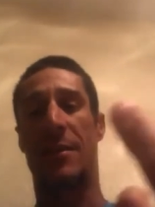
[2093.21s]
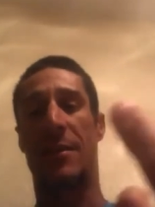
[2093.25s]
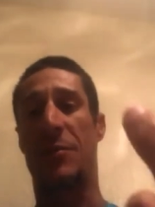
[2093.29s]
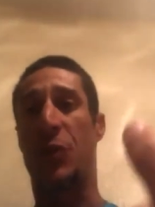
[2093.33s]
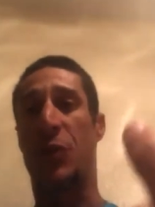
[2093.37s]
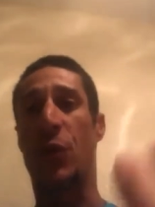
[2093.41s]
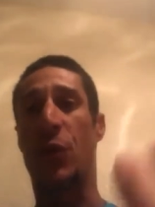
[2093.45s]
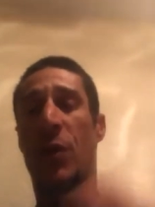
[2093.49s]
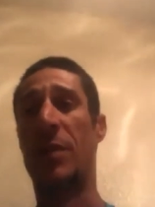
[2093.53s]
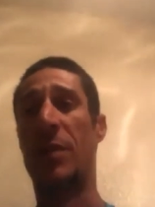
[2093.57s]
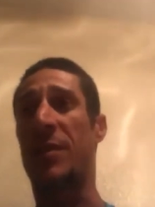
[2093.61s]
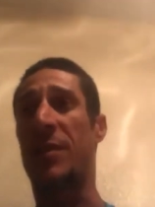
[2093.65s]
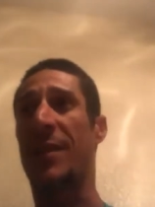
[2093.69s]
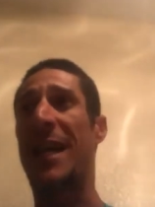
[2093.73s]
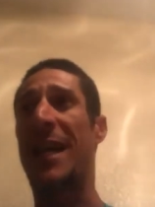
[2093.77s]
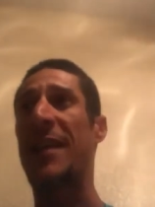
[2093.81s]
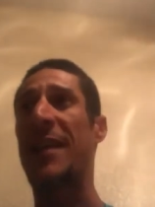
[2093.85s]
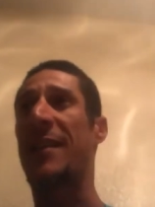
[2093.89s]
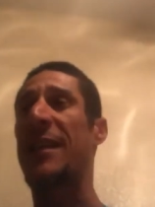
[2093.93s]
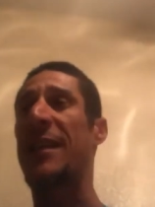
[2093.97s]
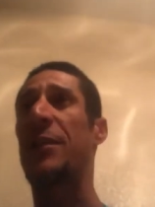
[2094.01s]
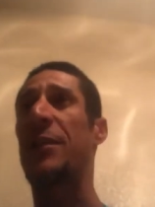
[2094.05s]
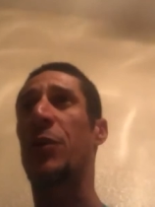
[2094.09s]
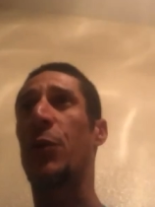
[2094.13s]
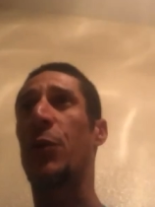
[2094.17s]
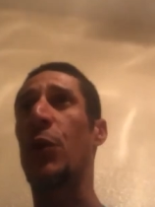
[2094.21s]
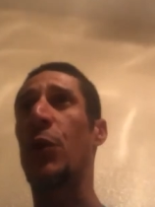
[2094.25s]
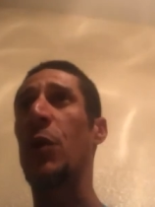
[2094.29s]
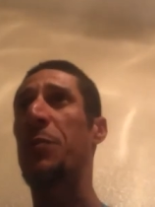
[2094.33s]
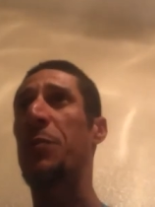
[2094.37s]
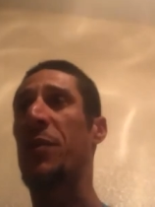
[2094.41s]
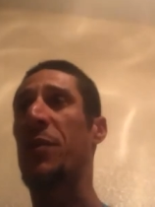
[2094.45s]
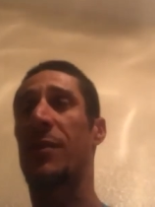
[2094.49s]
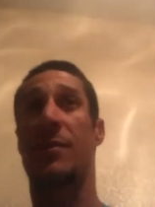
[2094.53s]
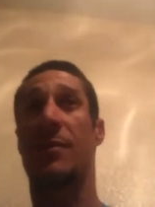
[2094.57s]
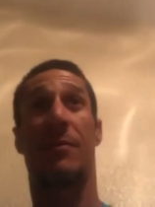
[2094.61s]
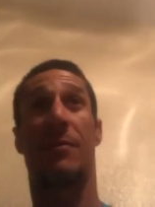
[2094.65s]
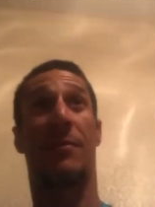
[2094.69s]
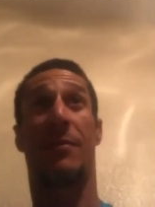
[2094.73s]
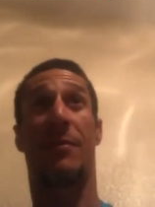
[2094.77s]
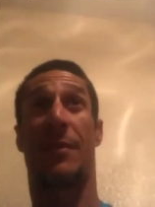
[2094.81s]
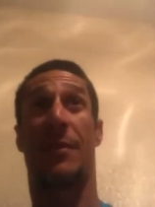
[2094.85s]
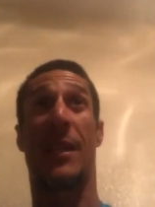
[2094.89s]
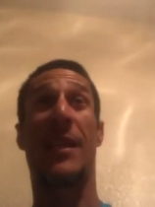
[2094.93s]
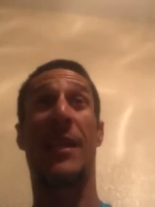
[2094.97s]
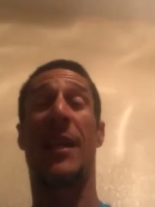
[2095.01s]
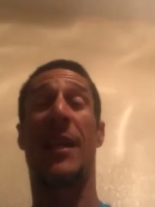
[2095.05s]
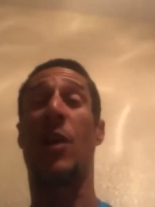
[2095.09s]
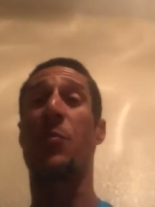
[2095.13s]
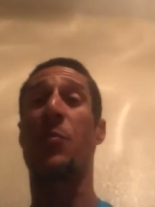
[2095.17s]
Join cycling groups.
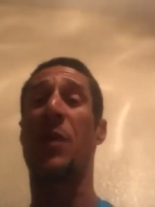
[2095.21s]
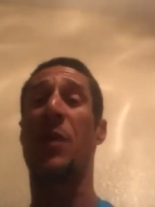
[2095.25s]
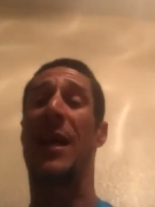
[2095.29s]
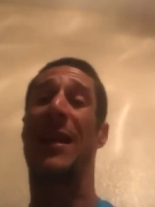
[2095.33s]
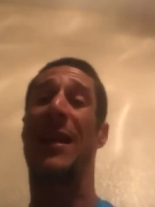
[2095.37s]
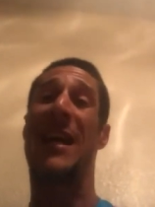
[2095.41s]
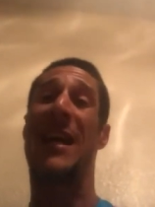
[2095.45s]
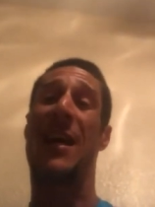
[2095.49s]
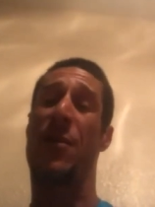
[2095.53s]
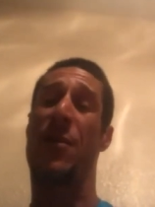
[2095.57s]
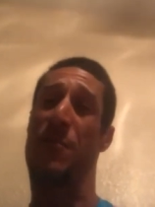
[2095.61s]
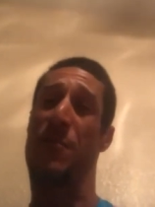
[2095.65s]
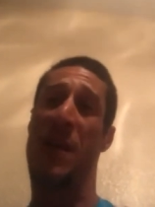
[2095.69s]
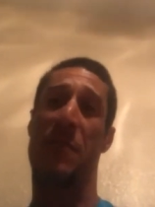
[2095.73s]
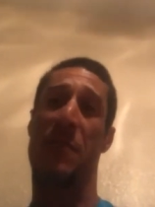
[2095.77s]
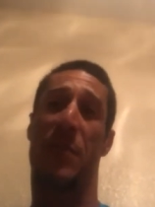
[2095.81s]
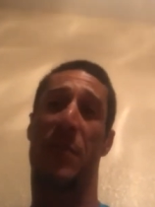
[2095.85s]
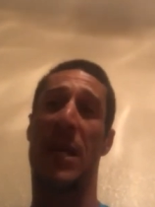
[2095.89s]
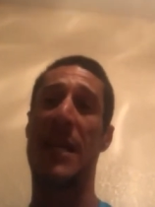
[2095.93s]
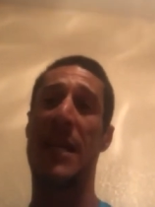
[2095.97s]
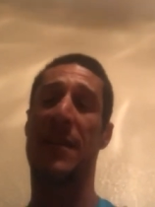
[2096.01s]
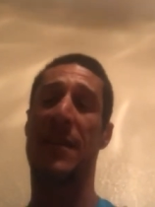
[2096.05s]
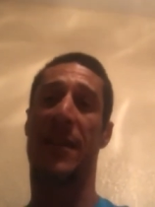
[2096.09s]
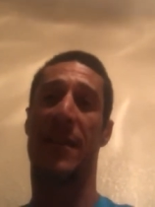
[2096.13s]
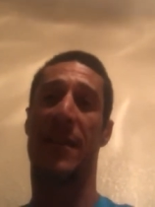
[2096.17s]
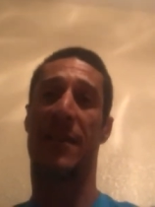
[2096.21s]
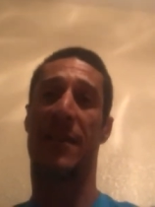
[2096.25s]
They help a lot on my bike.